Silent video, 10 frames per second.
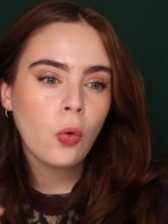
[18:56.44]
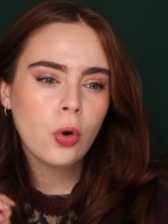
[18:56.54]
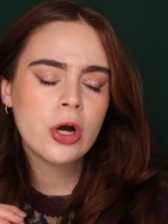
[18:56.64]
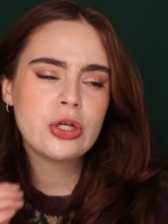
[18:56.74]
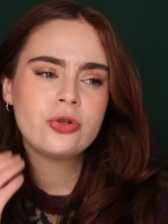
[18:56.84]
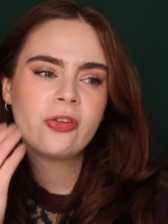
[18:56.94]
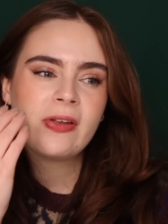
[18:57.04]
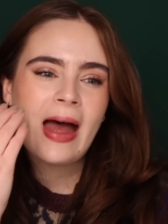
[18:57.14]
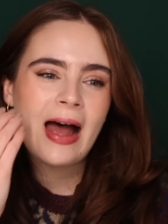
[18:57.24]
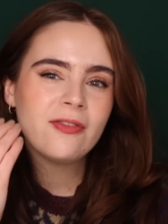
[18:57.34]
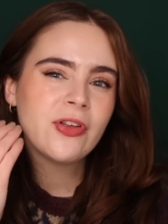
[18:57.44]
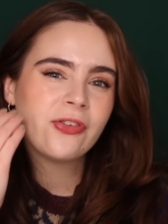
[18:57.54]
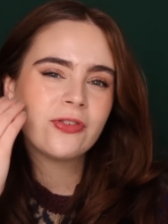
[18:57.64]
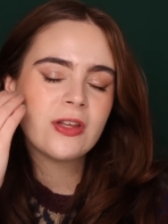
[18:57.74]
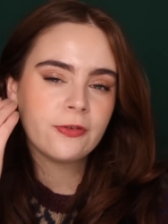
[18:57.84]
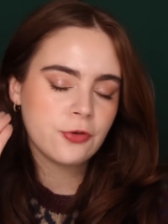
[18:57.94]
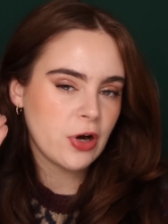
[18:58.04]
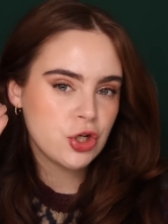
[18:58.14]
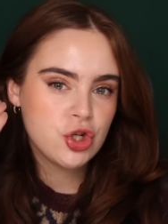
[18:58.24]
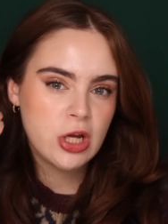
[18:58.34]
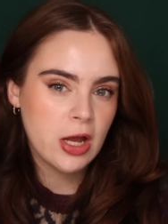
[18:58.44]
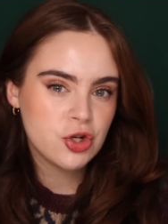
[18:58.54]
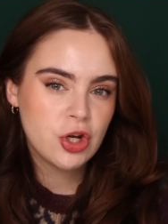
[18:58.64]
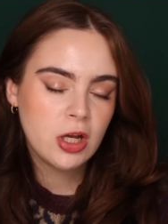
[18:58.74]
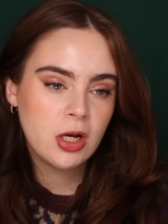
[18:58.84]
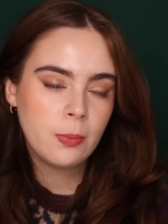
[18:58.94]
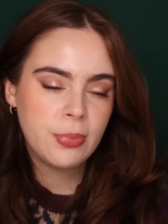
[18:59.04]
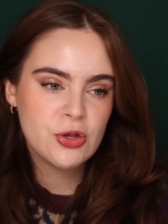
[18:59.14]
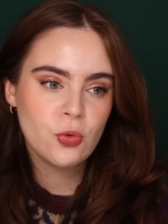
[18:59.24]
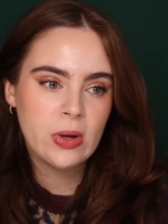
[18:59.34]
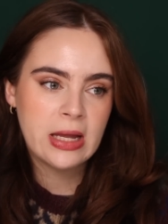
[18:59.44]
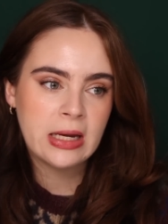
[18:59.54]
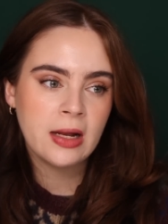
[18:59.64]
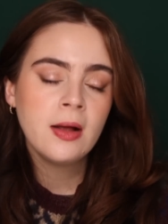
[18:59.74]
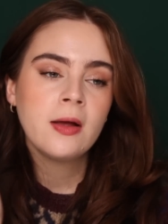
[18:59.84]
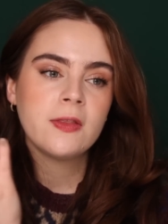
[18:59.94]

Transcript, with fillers: or you just have this differentiation between